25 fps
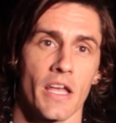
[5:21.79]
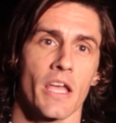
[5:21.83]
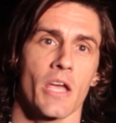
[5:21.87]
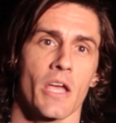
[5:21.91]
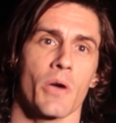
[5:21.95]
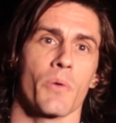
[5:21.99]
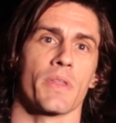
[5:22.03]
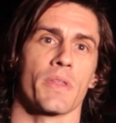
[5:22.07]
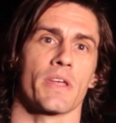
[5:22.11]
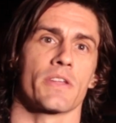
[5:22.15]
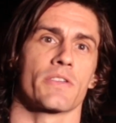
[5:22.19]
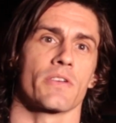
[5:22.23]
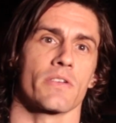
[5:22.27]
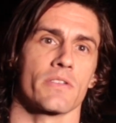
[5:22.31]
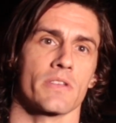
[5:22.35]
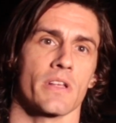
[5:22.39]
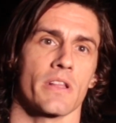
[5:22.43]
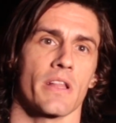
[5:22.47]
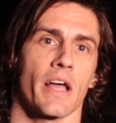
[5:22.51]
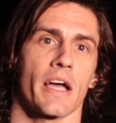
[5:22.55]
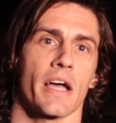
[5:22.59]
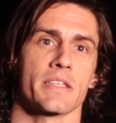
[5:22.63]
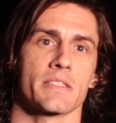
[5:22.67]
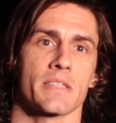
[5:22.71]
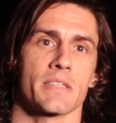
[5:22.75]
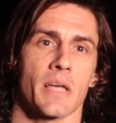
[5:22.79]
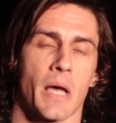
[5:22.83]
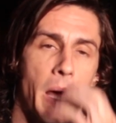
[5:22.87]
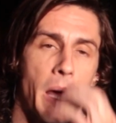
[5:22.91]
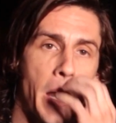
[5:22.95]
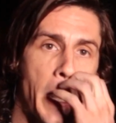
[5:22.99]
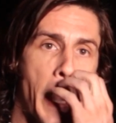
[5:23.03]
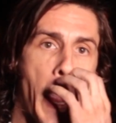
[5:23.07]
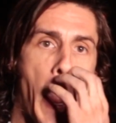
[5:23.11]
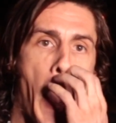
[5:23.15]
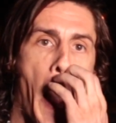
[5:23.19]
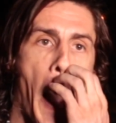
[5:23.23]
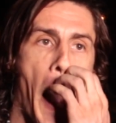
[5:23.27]
When they turned the lights
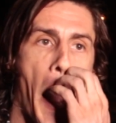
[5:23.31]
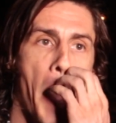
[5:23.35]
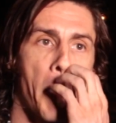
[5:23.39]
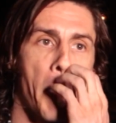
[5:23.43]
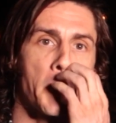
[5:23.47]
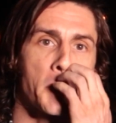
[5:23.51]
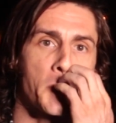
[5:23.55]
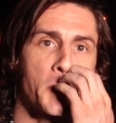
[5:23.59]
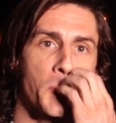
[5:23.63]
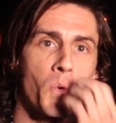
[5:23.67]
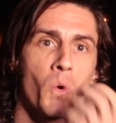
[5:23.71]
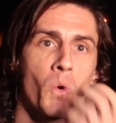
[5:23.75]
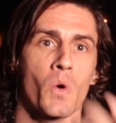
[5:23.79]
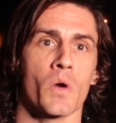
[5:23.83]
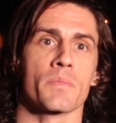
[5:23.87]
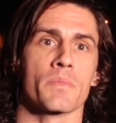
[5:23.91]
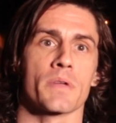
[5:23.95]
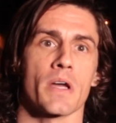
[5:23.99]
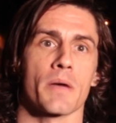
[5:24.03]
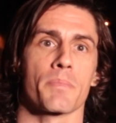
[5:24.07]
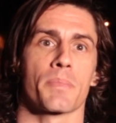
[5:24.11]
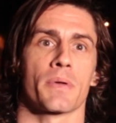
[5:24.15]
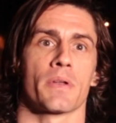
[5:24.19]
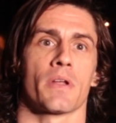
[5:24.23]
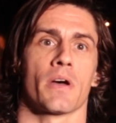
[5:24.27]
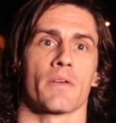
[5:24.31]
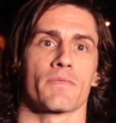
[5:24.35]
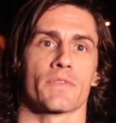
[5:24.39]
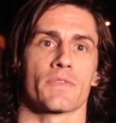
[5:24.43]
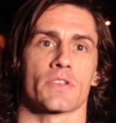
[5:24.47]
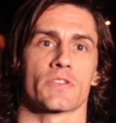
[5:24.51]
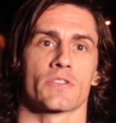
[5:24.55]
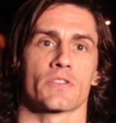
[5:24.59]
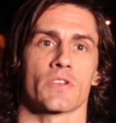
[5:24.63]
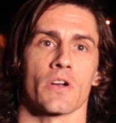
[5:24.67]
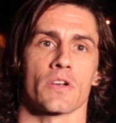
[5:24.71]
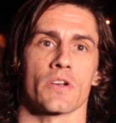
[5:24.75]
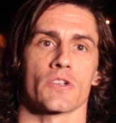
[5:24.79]
on, I was warmed up enough to
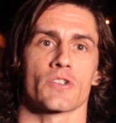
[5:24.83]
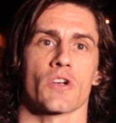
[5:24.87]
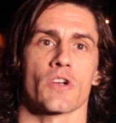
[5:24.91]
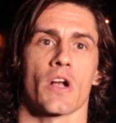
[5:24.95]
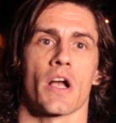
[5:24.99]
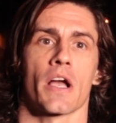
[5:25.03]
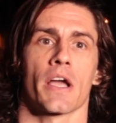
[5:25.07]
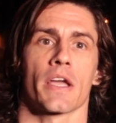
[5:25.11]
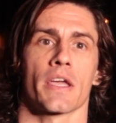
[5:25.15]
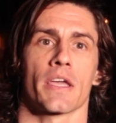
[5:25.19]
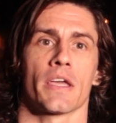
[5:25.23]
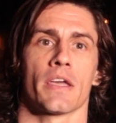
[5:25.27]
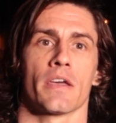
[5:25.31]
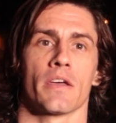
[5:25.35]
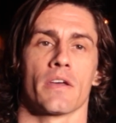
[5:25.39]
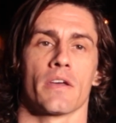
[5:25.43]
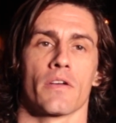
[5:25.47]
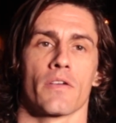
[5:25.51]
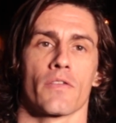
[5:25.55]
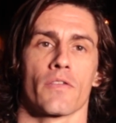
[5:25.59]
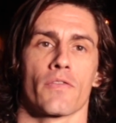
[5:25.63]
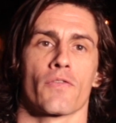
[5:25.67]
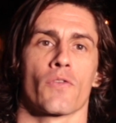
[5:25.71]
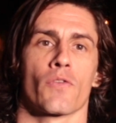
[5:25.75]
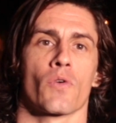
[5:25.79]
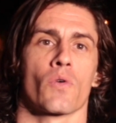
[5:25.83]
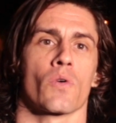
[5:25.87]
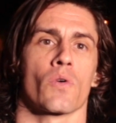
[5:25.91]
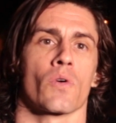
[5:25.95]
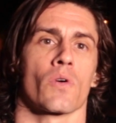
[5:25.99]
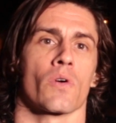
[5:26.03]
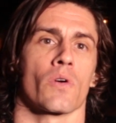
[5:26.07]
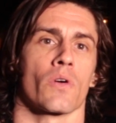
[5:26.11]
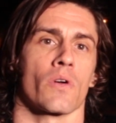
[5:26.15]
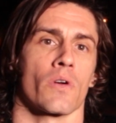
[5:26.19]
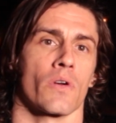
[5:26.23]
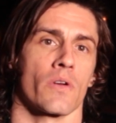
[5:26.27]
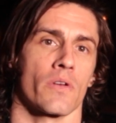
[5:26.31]
start trying it
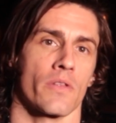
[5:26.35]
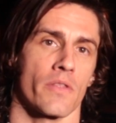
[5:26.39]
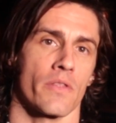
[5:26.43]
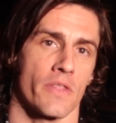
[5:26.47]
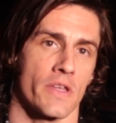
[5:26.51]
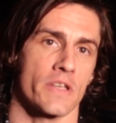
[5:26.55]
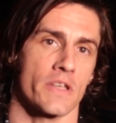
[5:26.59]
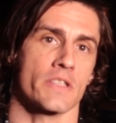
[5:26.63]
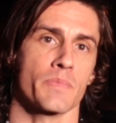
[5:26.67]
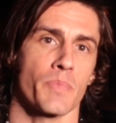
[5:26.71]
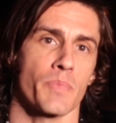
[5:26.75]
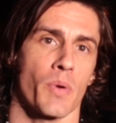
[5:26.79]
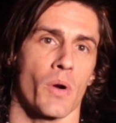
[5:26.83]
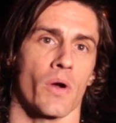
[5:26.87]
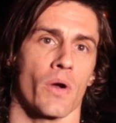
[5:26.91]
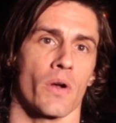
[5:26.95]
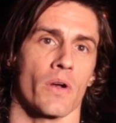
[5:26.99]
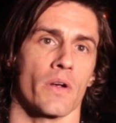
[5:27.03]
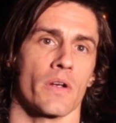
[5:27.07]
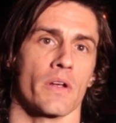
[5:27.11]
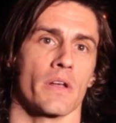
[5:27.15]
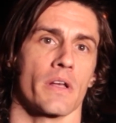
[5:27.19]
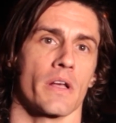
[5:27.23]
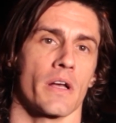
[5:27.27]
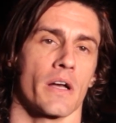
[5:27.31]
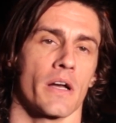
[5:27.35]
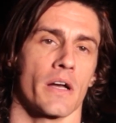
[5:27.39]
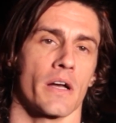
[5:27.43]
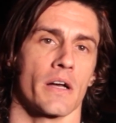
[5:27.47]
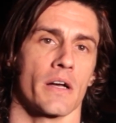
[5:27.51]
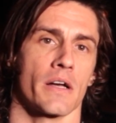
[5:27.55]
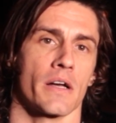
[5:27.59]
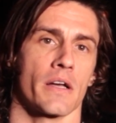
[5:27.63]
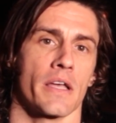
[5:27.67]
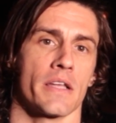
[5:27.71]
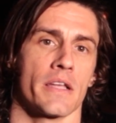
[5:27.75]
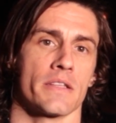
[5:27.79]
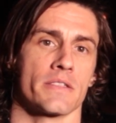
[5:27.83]
for this part
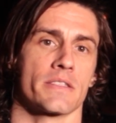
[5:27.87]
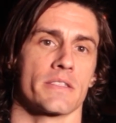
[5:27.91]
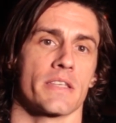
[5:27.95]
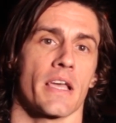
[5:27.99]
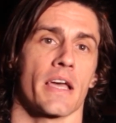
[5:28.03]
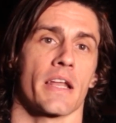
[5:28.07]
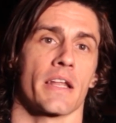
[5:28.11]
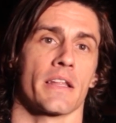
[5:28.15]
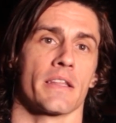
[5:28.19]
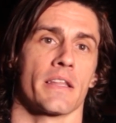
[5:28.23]
instead.